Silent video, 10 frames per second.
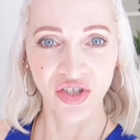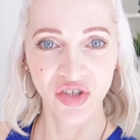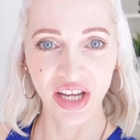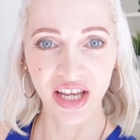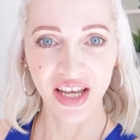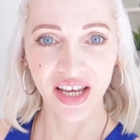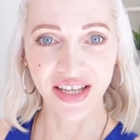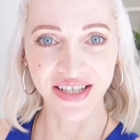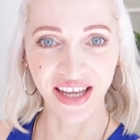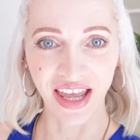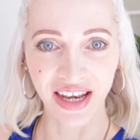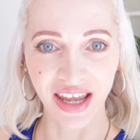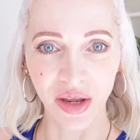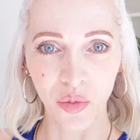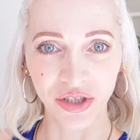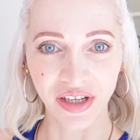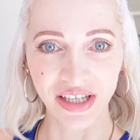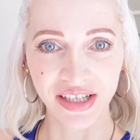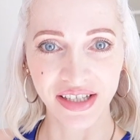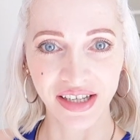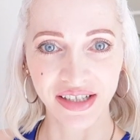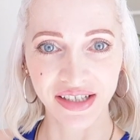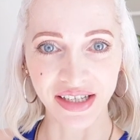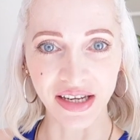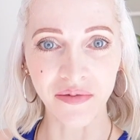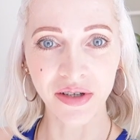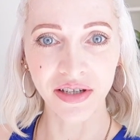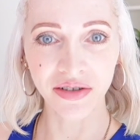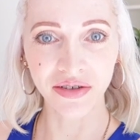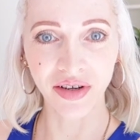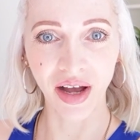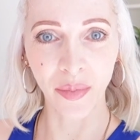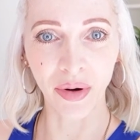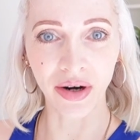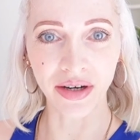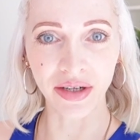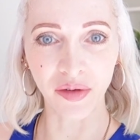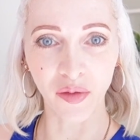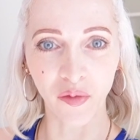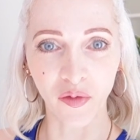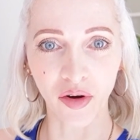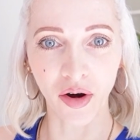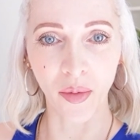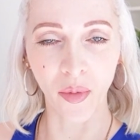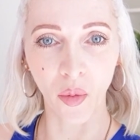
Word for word: Today it's again a what I eat in a day video. Apart from